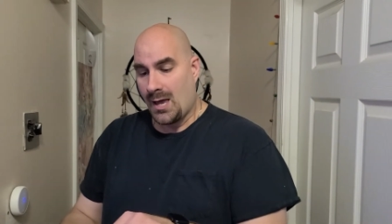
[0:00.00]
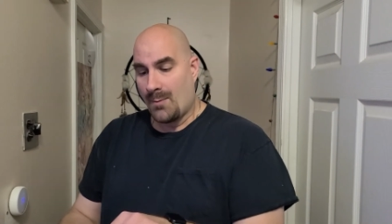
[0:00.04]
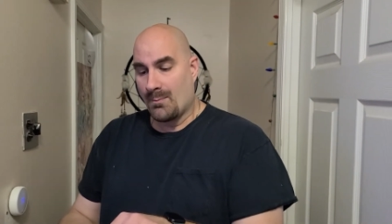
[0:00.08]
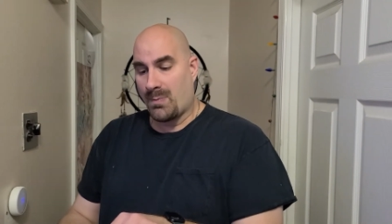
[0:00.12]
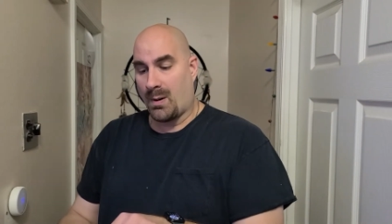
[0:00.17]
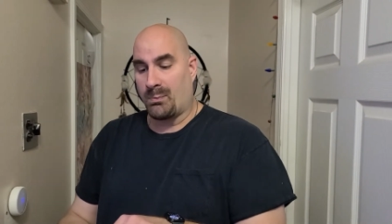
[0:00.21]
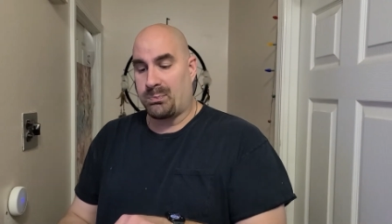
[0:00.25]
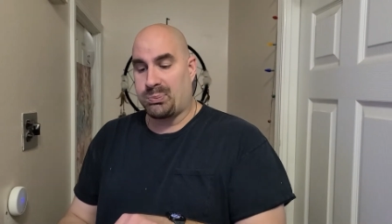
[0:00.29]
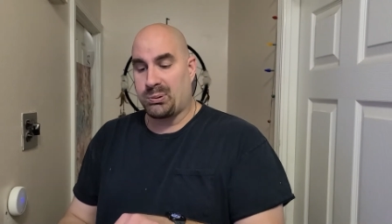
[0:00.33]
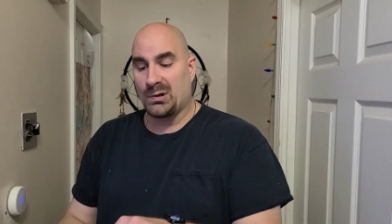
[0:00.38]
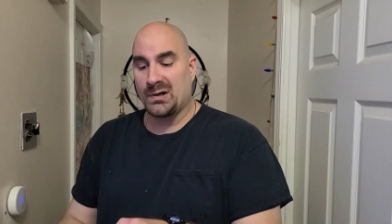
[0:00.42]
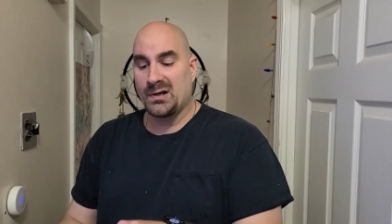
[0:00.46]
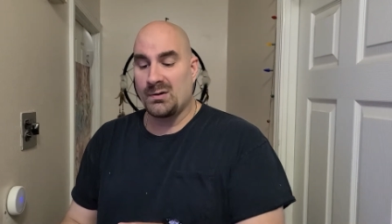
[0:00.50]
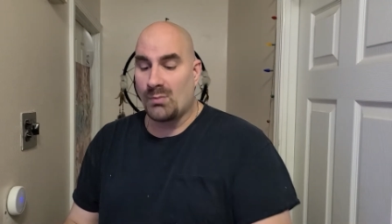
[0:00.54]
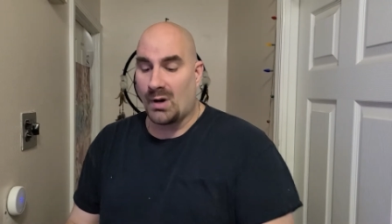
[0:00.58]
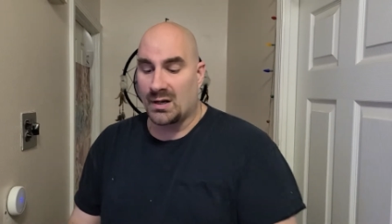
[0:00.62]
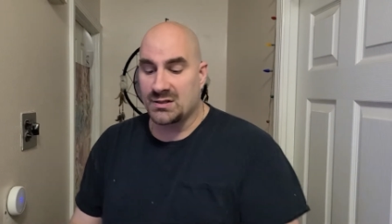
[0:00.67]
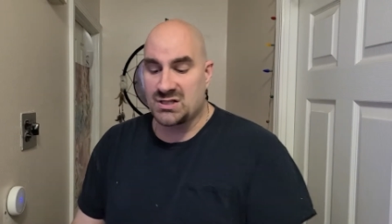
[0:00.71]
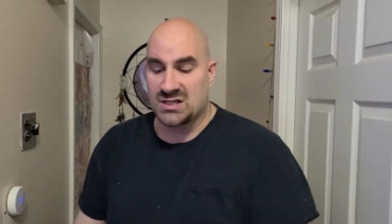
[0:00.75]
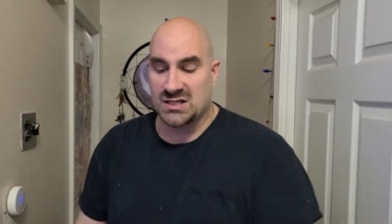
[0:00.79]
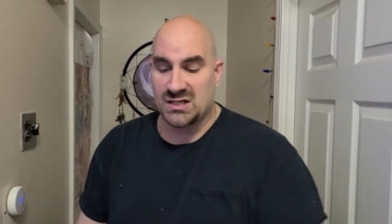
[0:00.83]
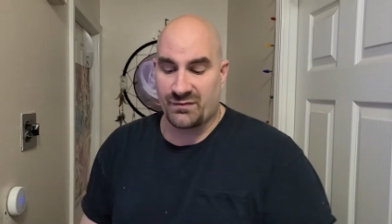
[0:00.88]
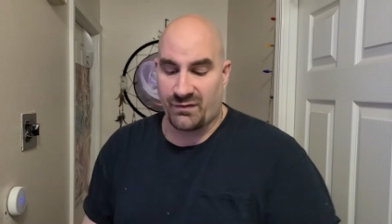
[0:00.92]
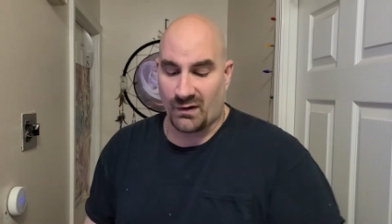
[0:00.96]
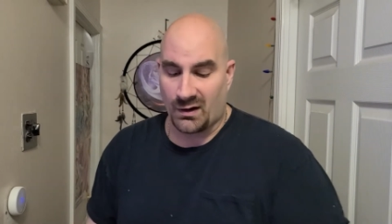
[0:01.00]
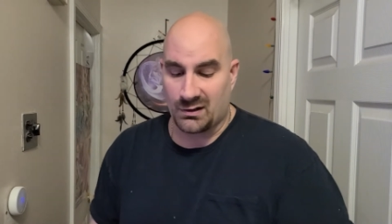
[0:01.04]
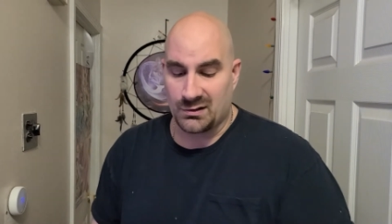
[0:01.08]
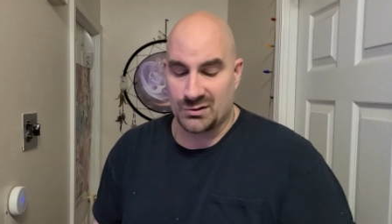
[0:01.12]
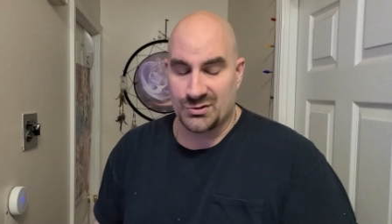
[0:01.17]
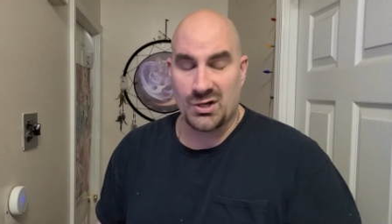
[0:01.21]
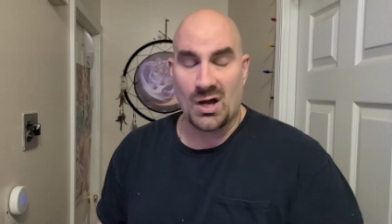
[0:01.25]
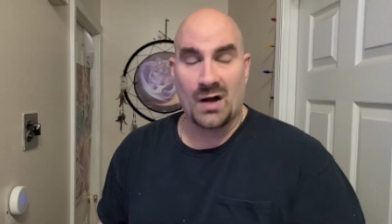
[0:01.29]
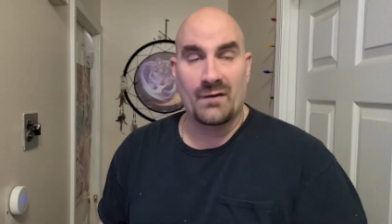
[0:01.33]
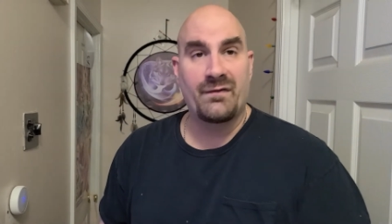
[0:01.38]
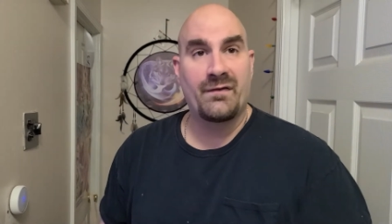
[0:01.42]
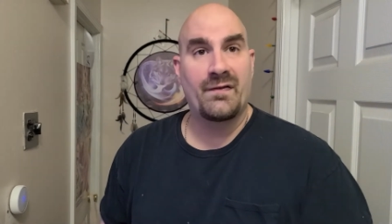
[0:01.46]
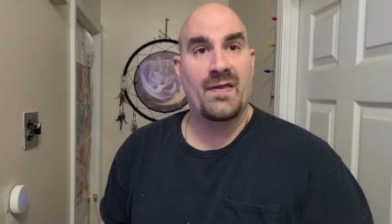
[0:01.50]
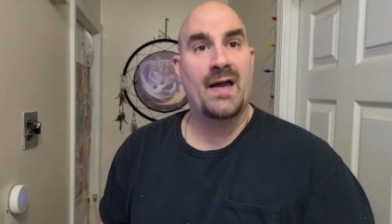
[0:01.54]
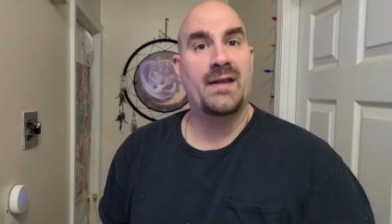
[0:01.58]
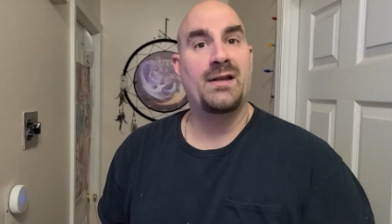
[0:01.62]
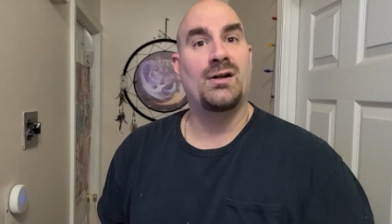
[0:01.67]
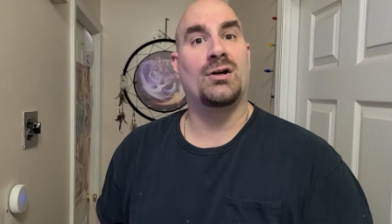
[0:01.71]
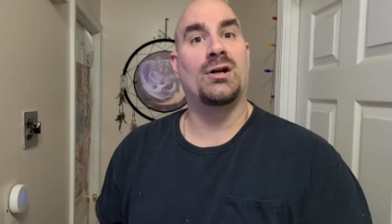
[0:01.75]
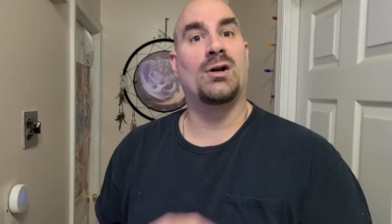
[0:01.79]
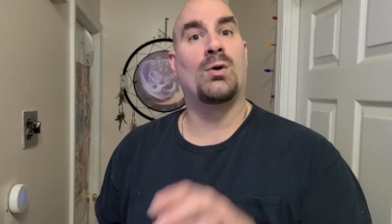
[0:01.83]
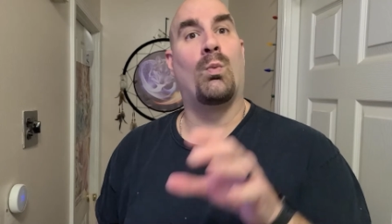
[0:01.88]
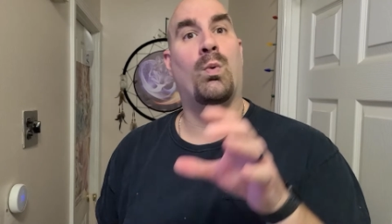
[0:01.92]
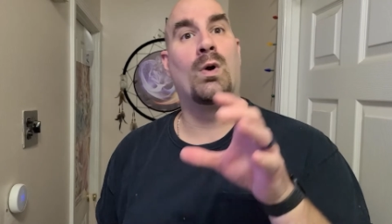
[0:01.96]
but pretty much as far as off of that,
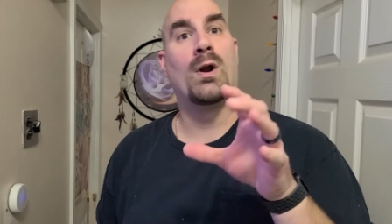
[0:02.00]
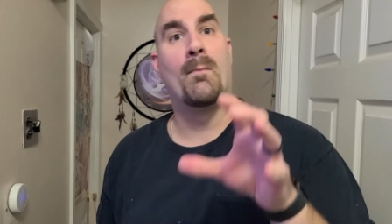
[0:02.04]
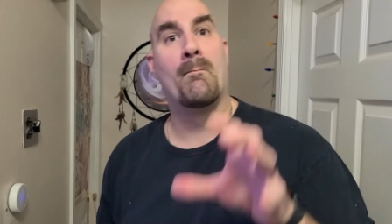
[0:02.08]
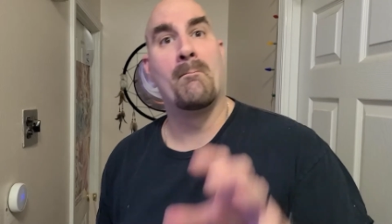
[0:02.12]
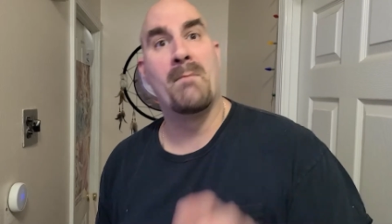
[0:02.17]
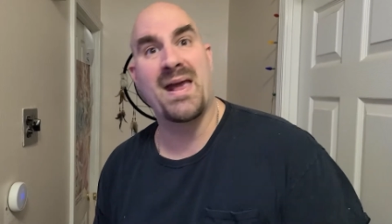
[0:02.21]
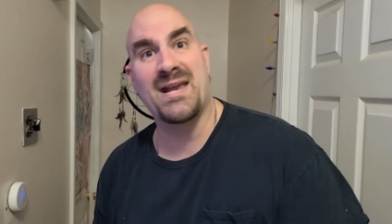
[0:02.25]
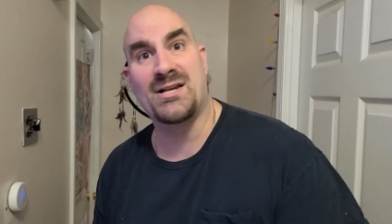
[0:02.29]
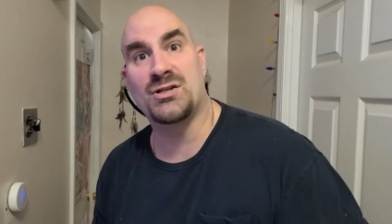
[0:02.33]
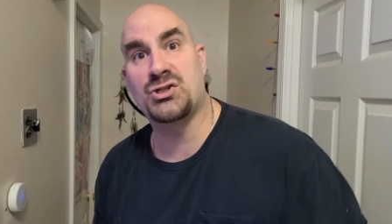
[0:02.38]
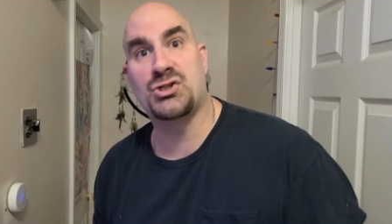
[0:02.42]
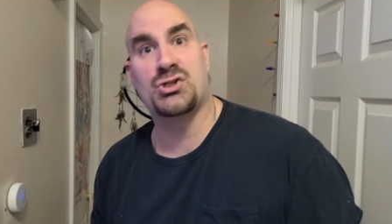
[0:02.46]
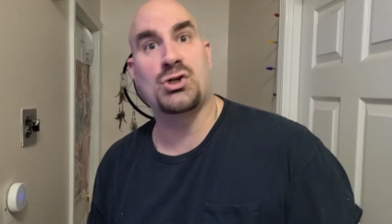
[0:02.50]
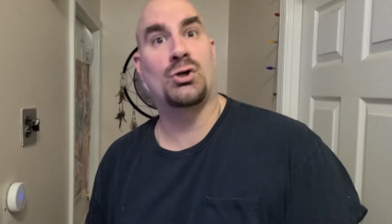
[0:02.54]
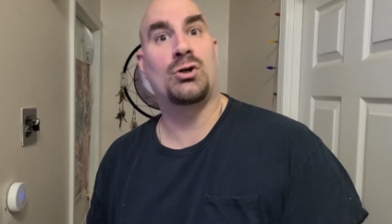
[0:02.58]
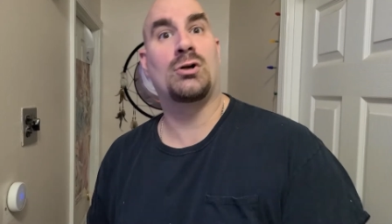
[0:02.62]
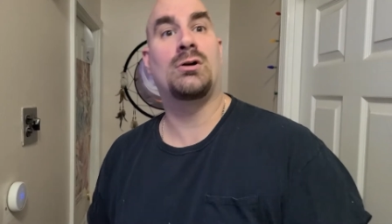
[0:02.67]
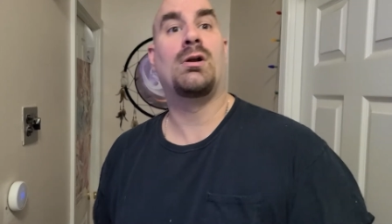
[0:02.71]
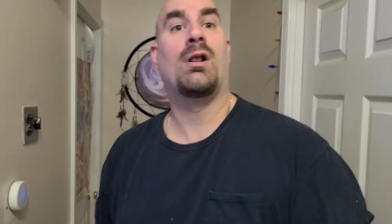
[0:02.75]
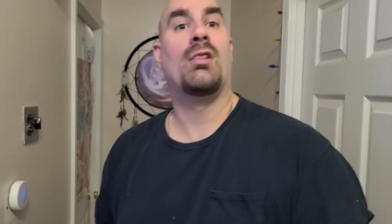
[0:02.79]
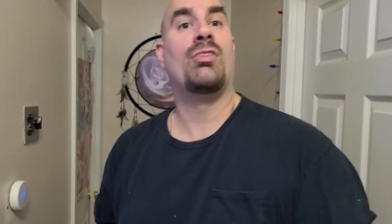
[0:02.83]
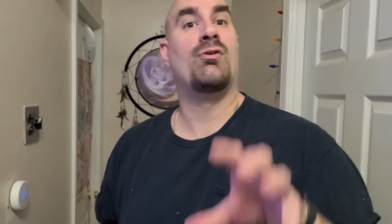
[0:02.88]
you're going to want to make sure